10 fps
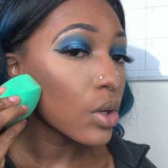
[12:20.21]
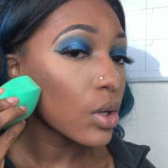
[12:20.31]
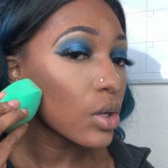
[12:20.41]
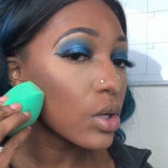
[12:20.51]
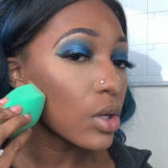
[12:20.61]

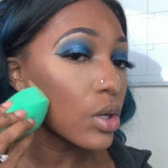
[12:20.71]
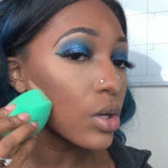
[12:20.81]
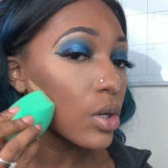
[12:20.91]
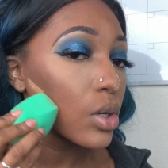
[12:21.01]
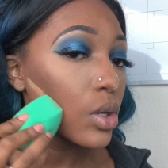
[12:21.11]
And
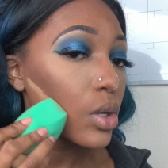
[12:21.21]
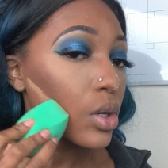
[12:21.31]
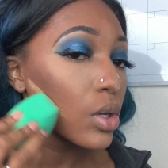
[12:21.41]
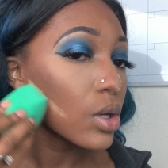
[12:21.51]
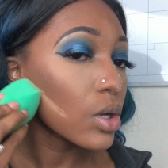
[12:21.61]
then
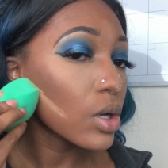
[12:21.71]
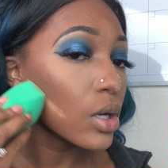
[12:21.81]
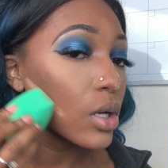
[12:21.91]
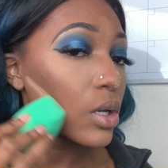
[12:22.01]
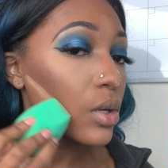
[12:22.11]

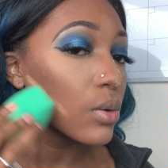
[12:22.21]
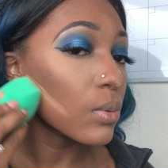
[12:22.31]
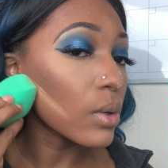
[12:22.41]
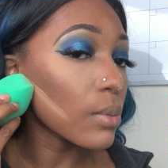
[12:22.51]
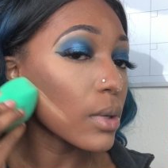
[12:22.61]
cut
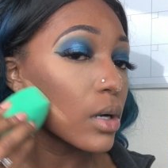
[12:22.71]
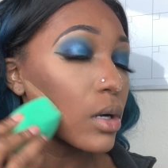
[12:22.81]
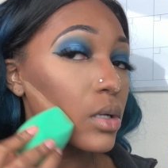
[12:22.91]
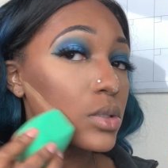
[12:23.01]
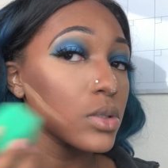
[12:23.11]
where my
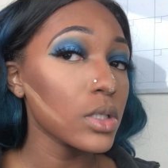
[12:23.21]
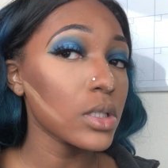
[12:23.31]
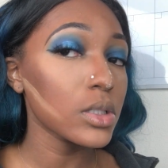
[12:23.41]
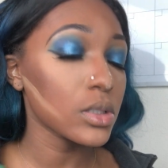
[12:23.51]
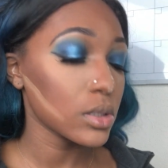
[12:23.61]
contour
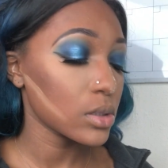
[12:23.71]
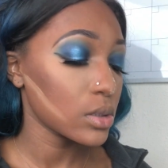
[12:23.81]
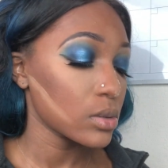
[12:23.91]
is.